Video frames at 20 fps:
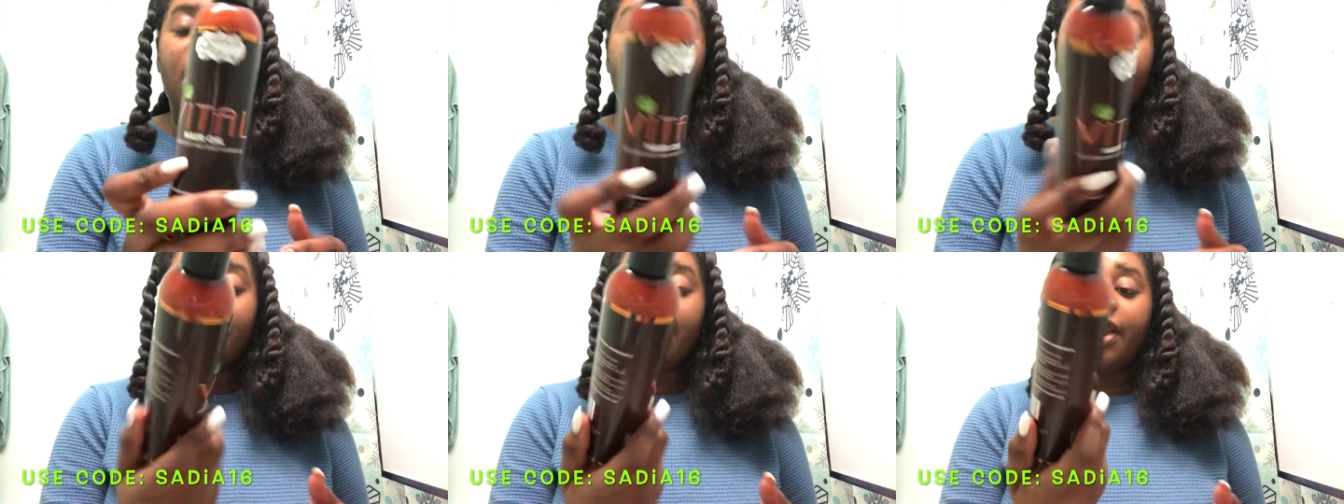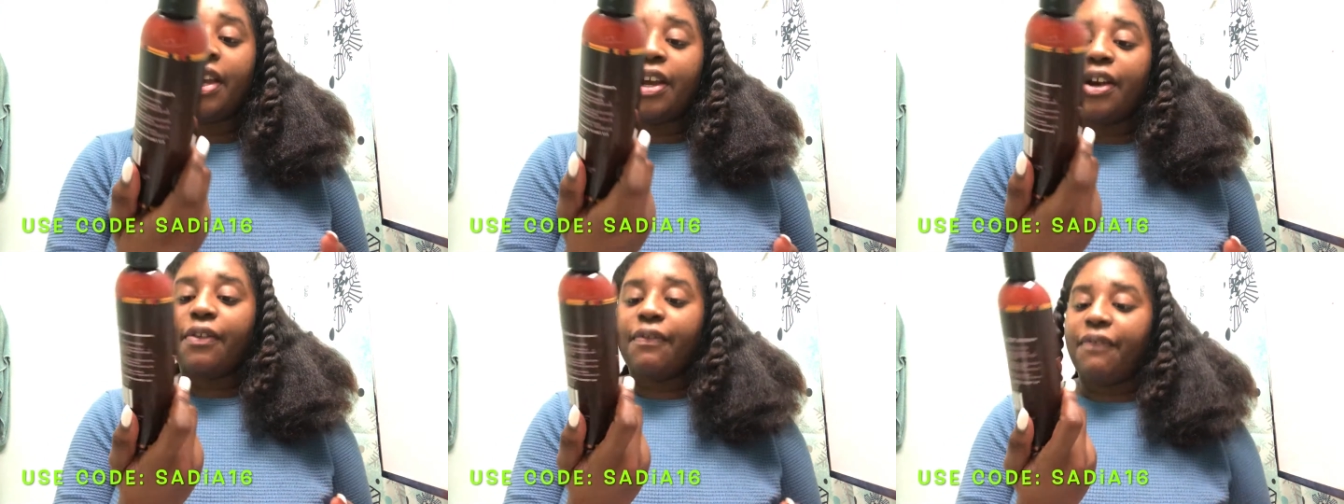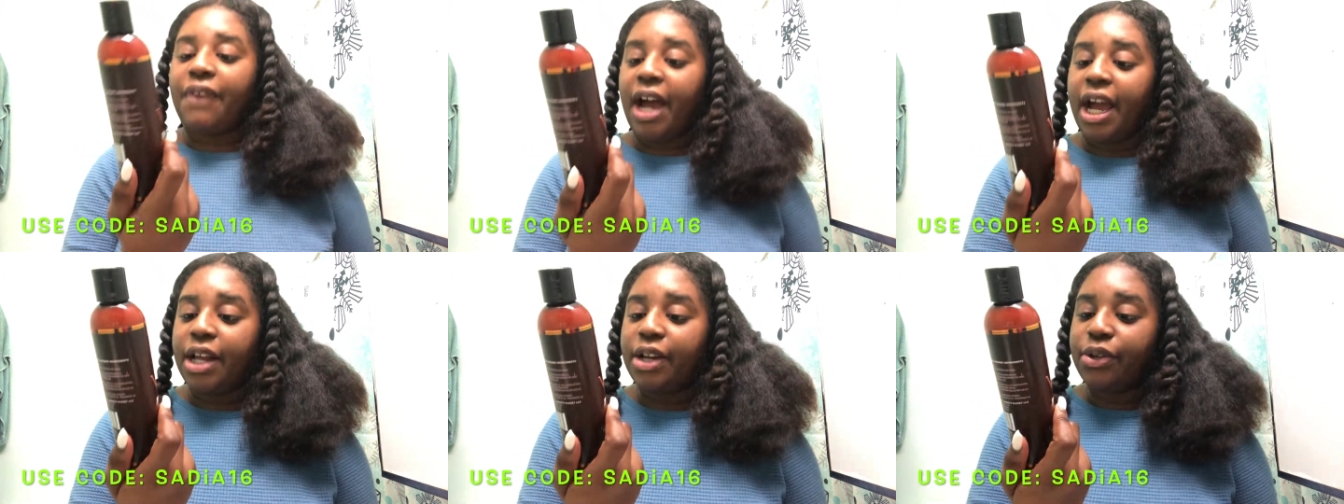their
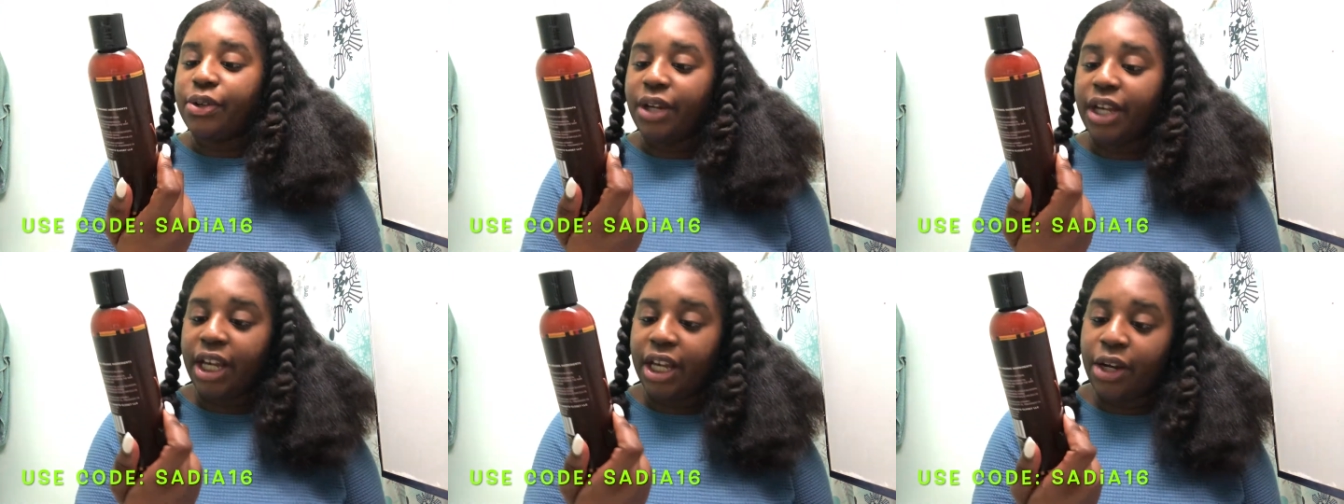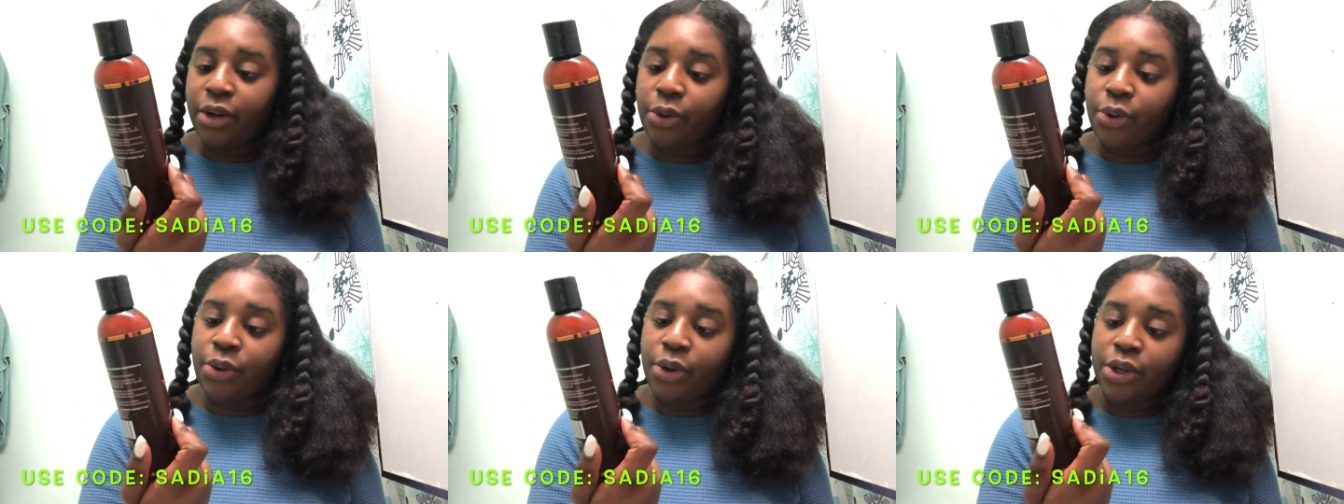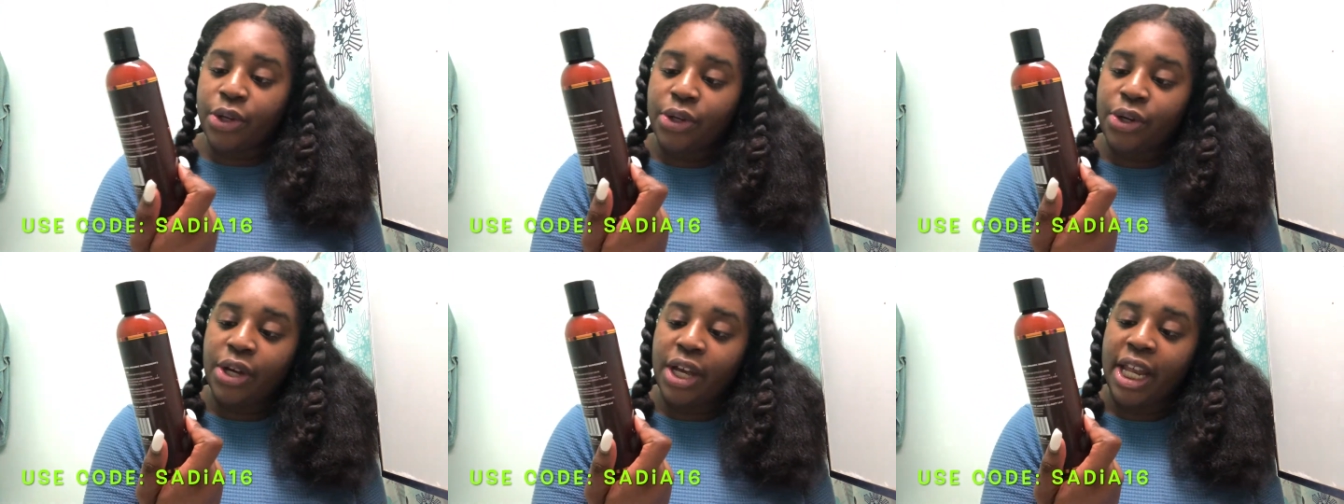vital hair
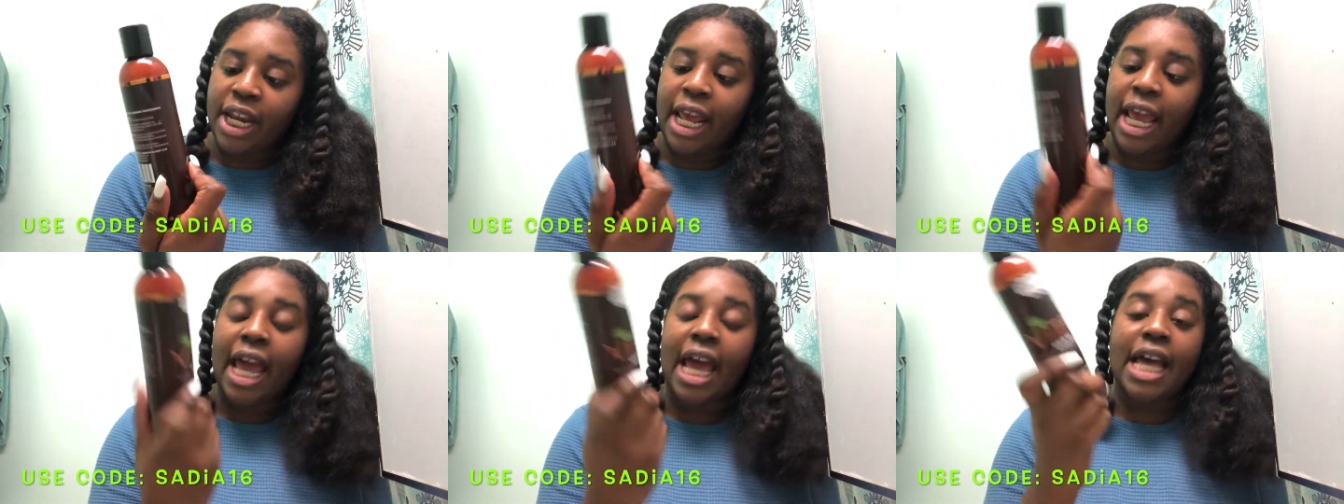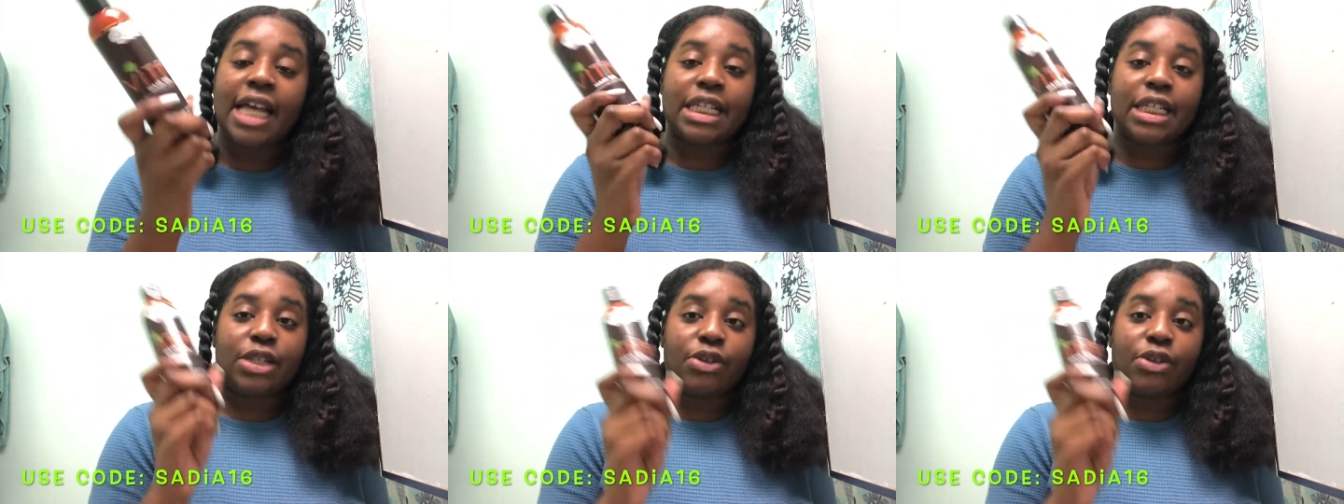oil and it has